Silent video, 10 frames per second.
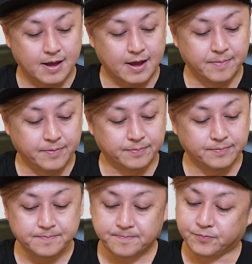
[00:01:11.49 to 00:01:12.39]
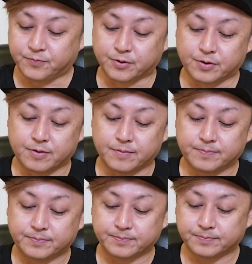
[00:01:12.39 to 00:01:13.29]
Even for
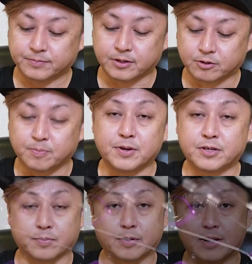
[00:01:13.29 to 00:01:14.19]
the top piece of the